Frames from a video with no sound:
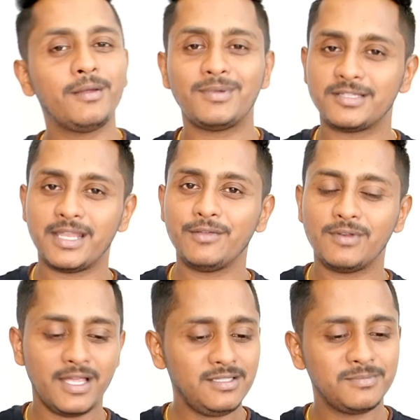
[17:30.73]
I put the live
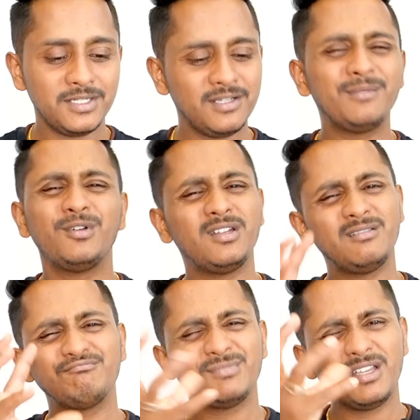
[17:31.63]
class. But here I'm going
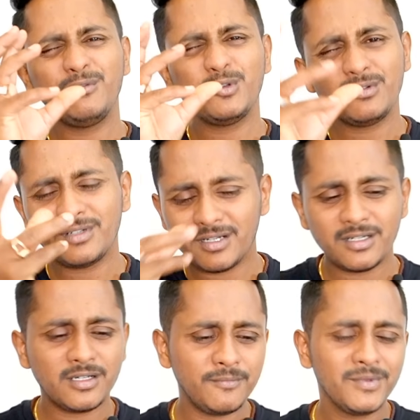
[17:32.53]
to give you
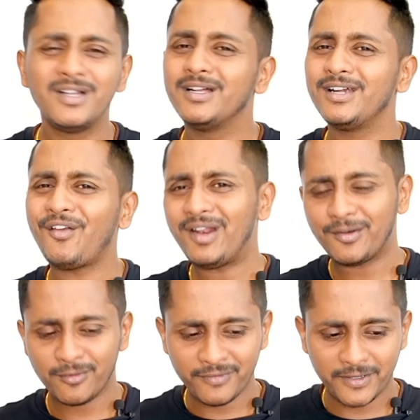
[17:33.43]
a
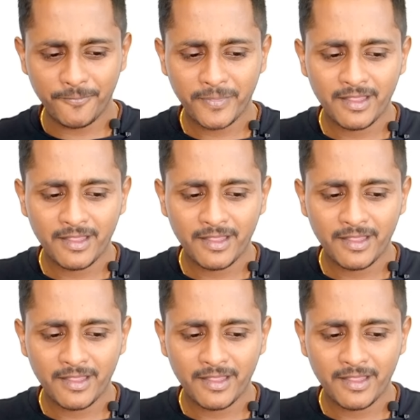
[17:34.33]
trailer of it.